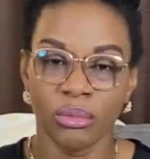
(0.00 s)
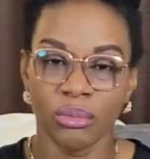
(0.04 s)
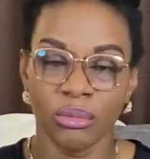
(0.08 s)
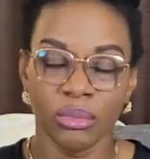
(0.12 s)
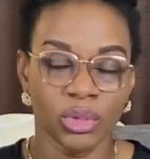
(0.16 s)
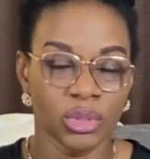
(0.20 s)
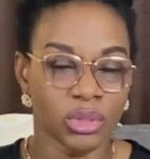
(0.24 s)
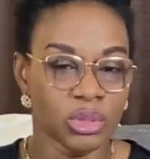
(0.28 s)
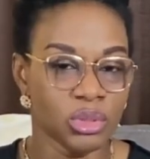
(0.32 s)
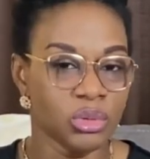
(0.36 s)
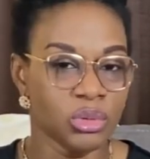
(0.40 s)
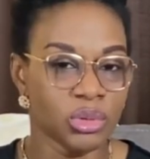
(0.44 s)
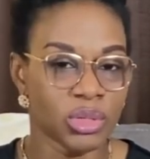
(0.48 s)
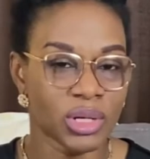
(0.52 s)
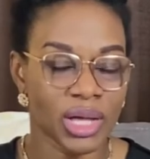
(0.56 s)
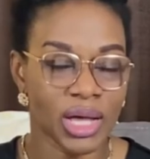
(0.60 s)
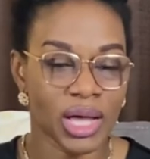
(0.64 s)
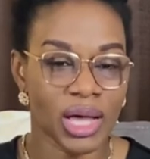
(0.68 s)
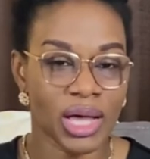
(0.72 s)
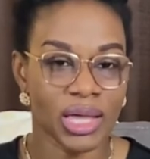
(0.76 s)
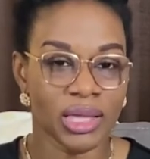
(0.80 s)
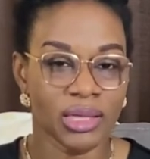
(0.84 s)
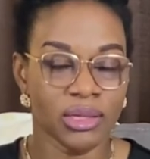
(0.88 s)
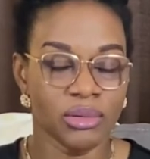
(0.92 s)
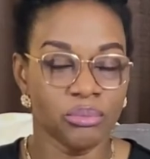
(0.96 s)
but look,
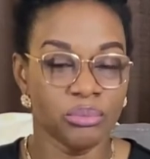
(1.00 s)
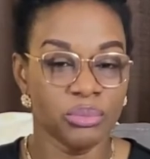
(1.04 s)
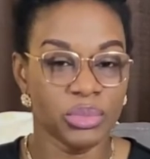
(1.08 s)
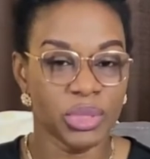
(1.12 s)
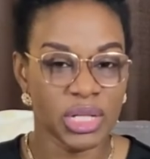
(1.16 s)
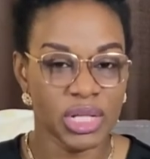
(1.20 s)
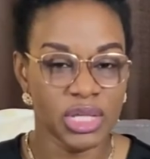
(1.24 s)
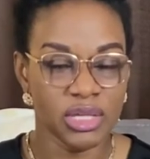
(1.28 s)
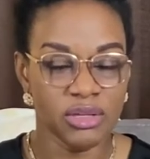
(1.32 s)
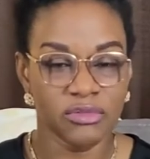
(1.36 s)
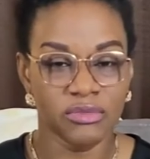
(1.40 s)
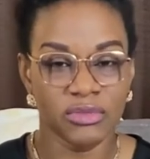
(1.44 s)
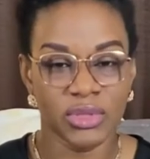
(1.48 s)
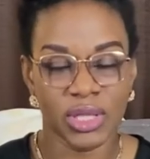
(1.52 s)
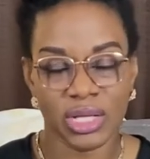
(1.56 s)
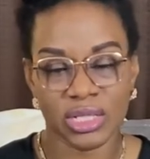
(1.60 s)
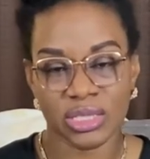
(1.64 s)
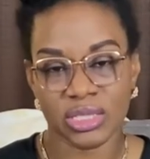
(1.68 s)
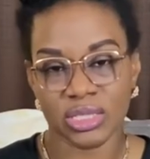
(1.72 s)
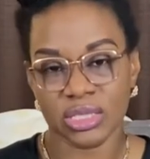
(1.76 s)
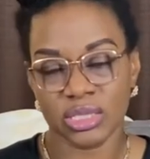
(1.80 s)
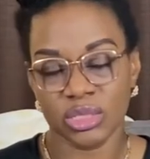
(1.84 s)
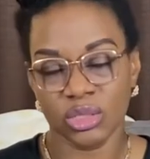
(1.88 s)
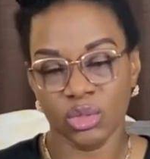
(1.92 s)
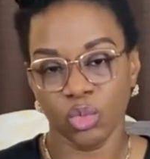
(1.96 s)
I believe that
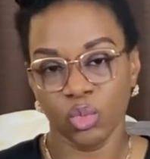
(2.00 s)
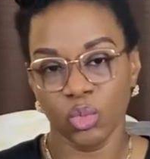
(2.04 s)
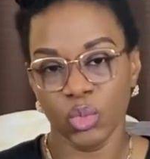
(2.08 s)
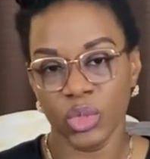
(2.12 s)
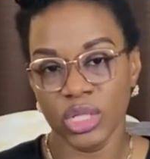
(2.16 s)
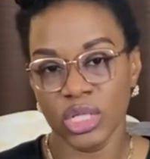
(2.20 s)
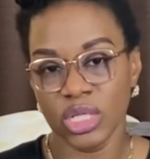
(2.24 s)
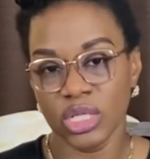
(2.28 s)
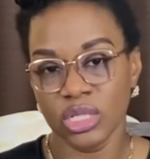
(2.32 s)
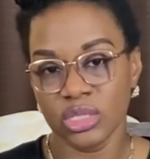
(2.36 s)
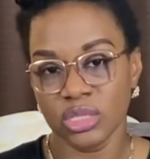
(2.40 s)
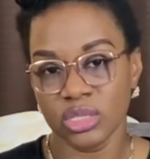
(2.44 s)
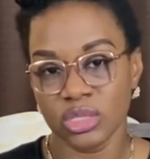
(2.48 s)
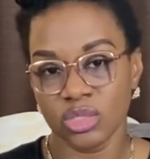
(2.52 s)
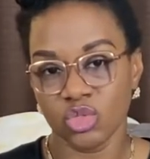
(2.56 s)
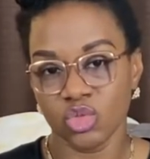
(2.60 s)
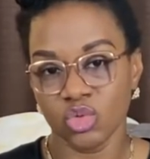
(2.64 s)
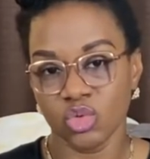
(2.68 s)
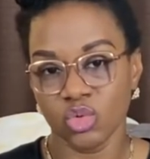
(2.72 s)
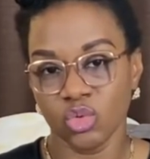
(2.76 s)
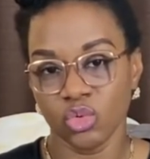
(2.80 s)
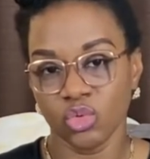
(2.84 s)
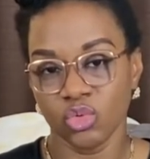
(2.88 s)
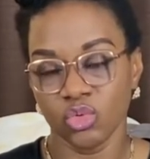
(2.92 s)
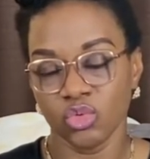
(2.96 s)
we need
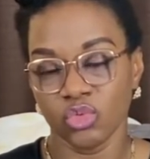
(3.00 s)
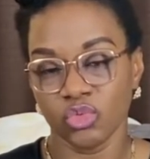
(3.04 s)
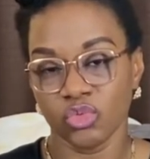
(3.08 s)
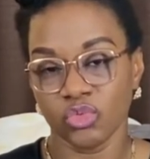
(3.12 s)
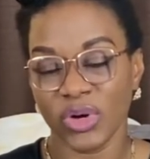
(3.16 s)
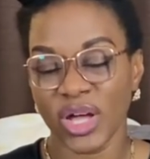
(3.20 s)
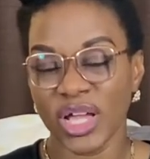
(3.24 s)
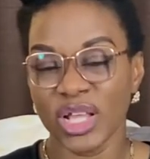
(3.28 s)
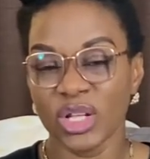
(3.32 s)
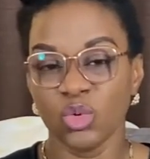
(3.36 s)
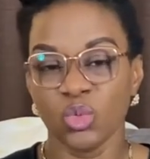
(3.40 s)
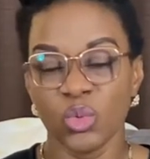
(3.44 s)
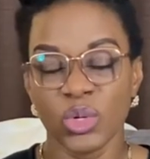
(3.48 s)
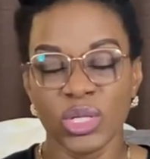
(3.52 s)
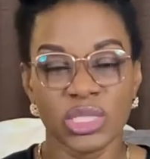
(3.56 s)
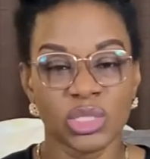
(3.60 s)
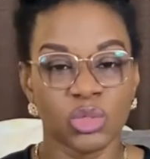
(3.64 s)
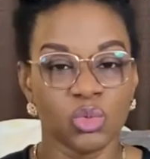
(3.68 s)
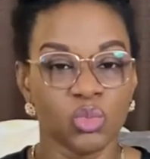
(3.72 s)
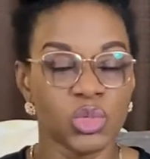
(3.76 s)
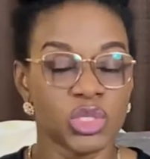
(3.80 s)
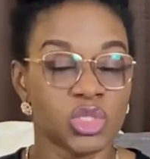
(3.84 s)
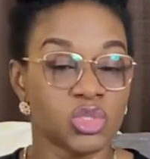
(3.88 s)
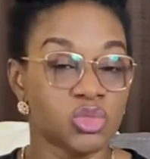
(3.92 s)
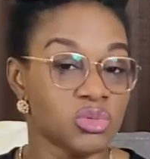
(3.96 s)
to find ways in
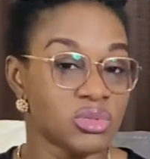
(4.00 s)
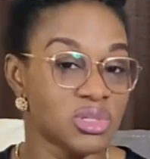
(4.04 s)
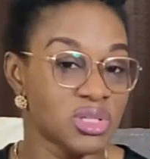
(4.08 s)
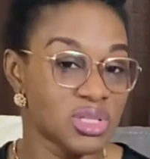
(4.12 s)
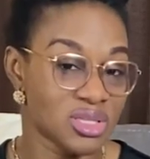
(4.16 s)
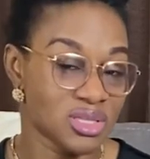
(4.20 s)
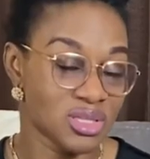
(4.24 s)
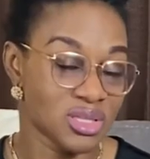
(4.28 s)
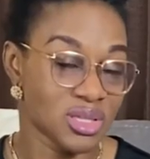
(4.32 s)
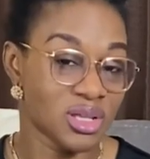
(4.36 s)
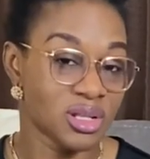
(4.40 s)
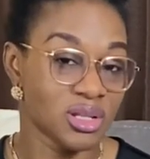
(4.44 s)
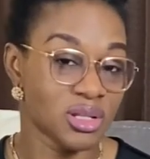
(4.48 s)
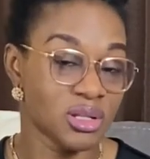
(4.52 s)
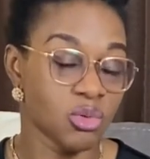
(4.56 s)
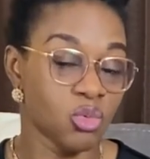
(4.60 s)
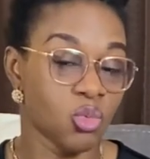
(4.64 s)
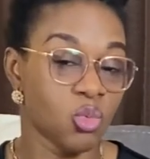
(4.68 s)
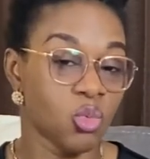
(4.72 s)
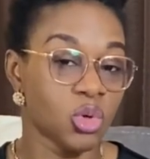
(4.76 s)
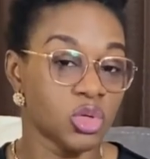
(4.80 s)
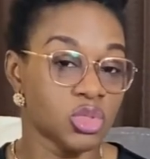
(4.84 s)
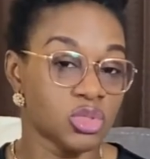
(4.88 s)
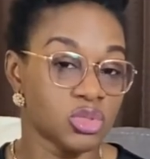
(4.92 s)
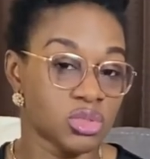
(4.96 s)
which to discern
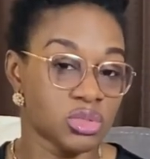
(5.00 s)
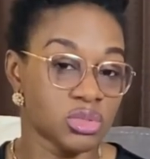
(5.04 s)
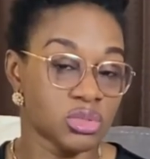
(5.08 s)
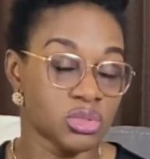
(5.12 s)
what